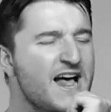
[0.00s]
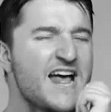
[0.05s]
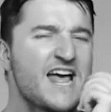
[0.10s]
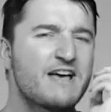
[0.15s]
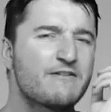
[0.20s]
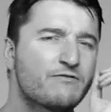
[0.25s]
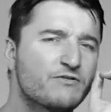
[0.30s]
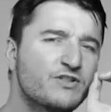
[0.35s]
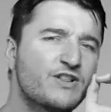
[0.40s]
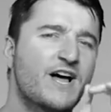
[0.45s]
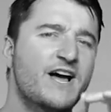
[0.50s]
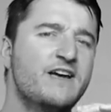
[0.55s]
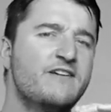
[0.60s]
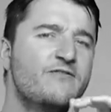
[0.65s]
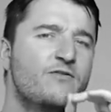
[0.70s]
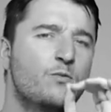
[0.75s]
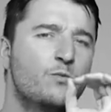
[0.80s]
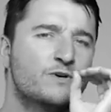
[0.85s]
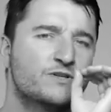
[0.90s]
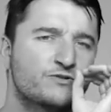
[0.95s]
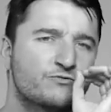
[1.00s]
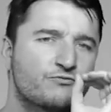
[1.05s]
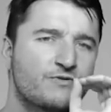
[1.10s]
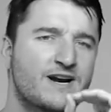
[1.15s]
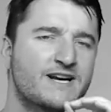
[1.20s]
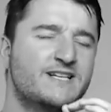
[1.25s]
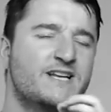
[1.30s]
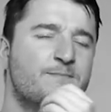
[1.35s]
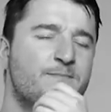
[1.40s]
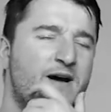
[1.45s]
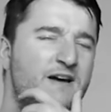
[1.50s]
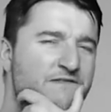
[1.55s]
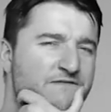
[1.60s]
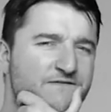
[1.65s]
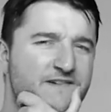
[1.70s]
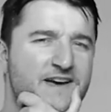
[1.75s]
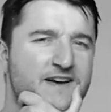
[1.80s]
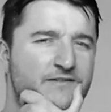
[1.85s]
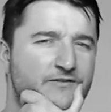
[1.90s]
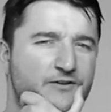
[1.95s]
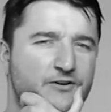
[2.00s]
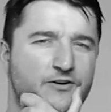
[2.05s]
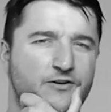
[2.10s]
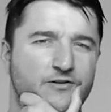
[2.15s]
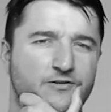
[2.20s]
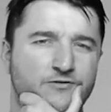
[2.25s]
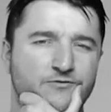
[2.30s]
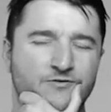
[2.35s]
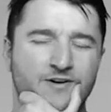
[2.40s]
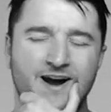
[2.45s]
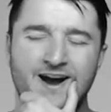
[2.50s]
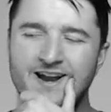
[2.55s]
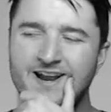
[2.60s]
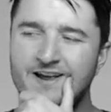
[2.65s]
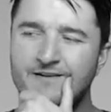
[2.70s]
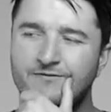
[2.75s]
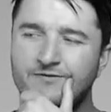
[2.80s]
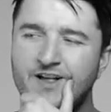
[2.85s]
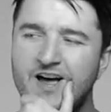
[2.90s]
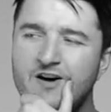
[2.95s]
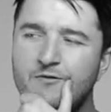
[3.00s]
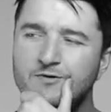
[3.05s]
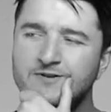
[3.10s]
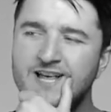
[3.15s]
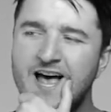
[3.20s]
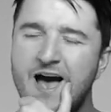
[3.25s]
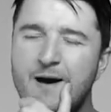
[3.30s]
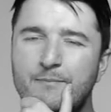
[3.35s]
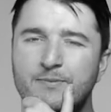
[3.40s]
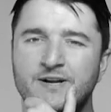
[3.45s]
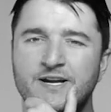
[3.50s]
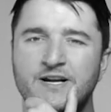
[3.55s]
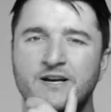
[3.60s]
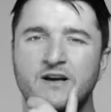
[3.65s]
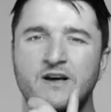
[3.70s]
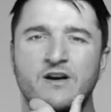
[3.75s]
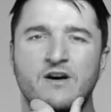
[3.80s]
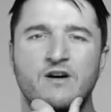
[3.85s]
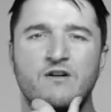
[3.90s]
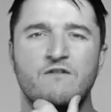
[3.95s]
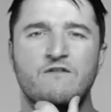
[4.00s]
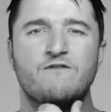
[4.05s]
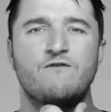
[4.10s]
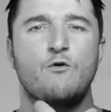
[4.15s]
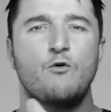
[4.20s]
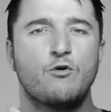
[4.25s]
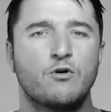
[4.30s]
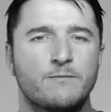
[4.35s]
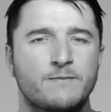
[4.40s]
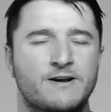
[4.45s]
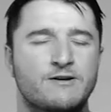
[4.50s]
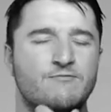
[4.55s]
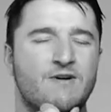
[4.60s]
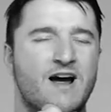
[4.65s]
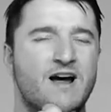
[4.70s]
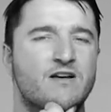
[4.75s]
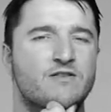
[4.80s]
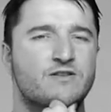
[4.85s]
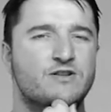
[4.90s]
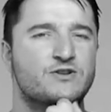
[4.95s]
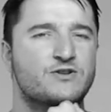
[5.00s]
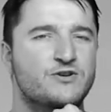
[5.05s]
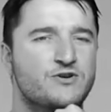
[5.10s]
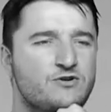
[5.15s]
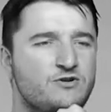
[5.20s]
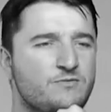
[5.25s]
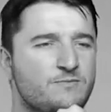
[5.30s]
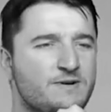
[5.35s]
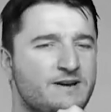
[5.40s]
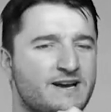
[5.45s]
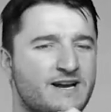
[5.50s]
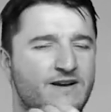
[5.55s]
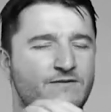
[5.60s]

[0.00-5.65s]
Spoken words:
If life was rigged in my favor, right? If life was happening for me rather than to me,